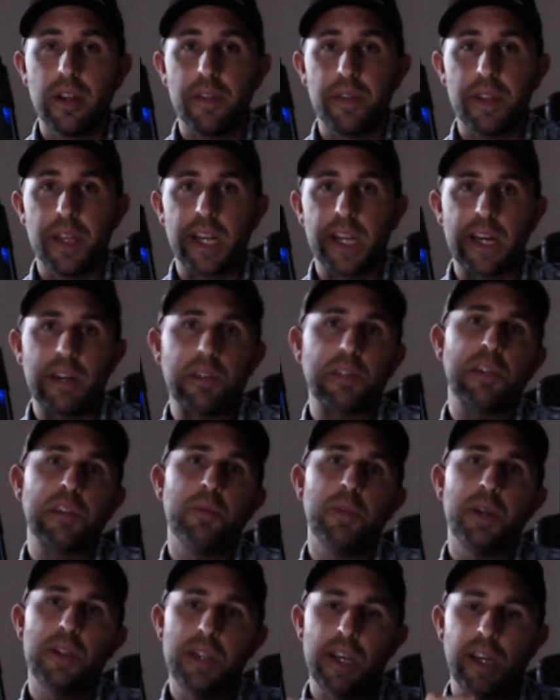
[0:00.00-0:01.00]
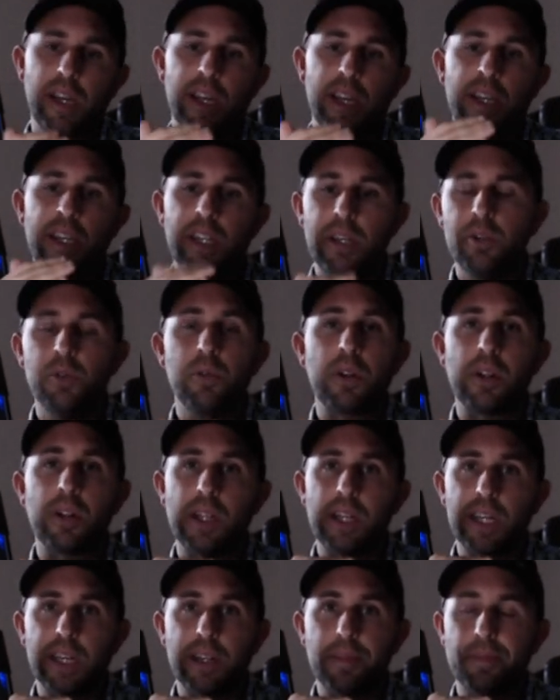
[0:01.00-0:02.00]
then how can we take any new
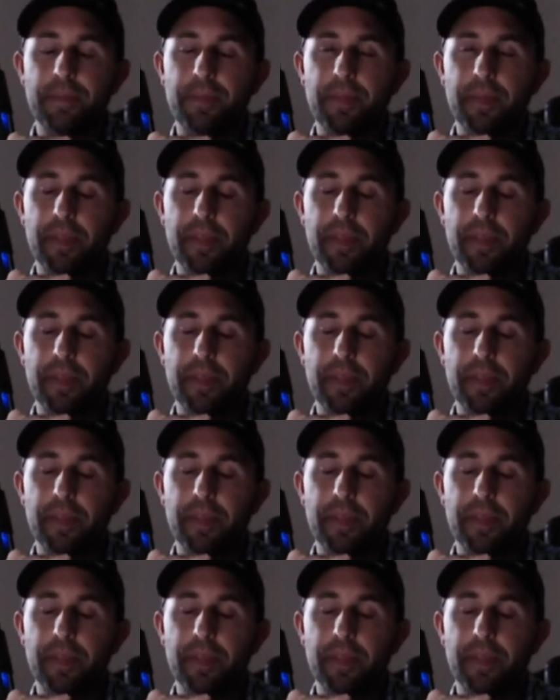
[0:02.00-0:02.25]
client